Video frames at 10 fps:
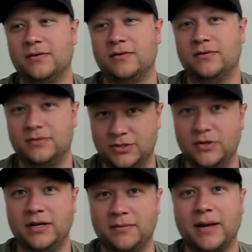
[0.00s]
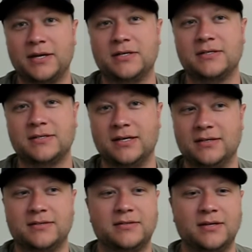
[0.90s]
shooting in matches
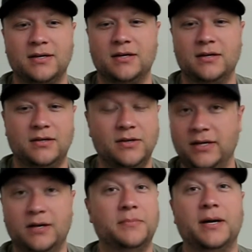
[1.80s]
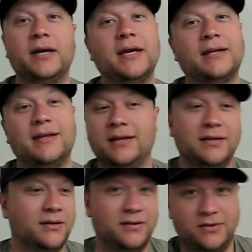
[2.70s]
is you get your butt kicked and
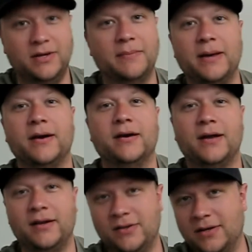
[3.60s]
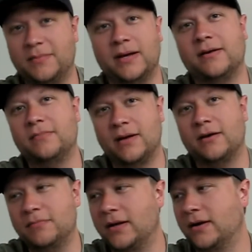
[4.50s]
you get better, and you get better and better
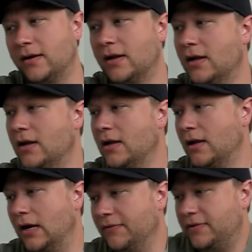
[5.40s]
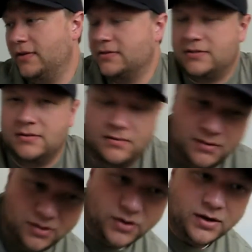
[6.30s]
and better. And obviously
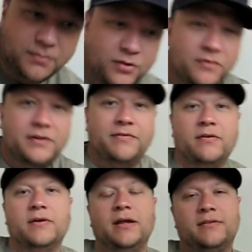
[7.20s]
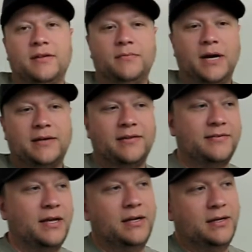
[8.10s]
you're going to improve different rates in
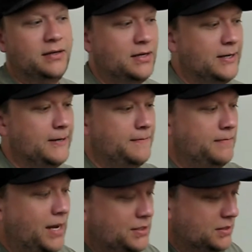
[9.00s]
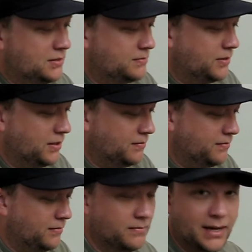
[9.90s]
practice and in matches, but
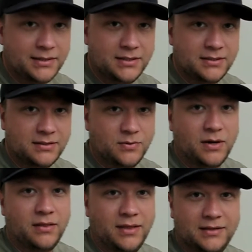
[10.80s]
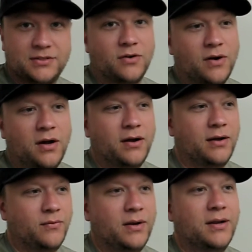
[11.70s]
matches is when things go wrong
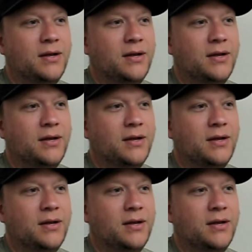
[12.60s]
and when